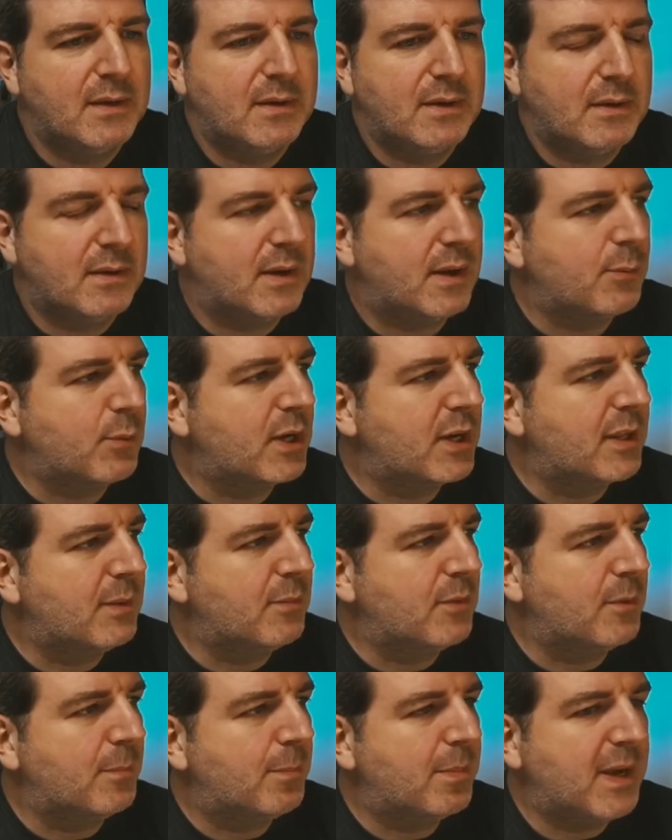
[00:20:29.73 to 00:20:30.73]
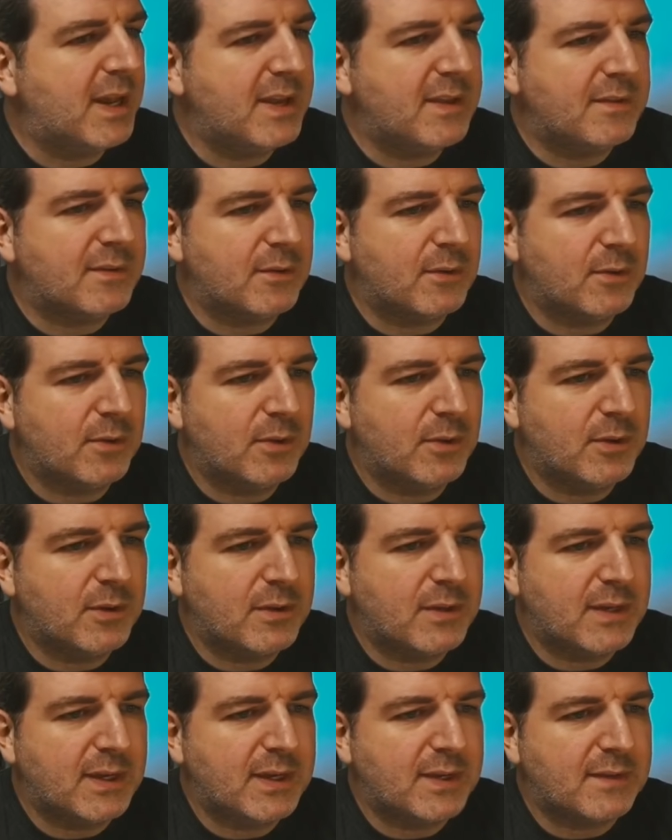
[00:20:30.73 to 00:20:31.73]
I will keep the placeholder
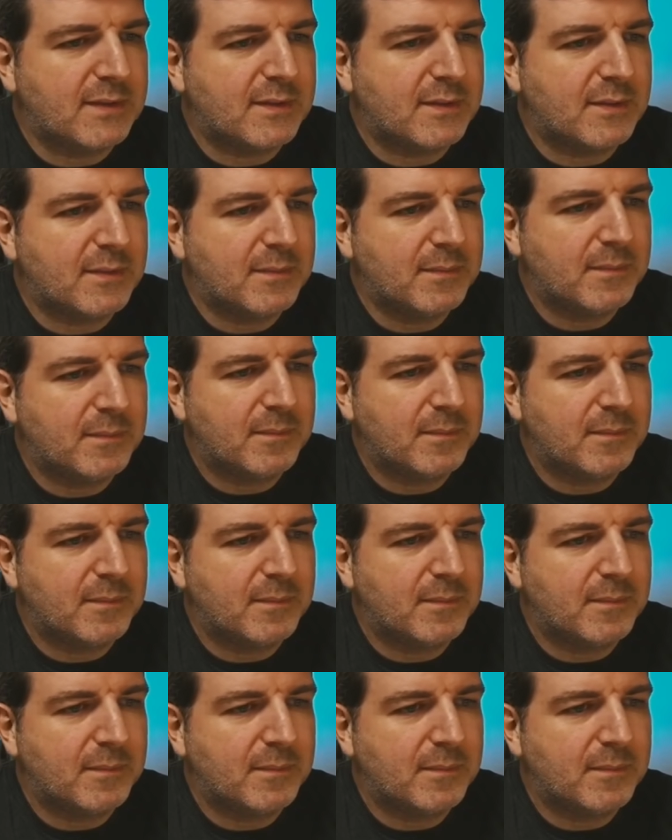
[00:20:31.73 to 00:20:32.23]
text.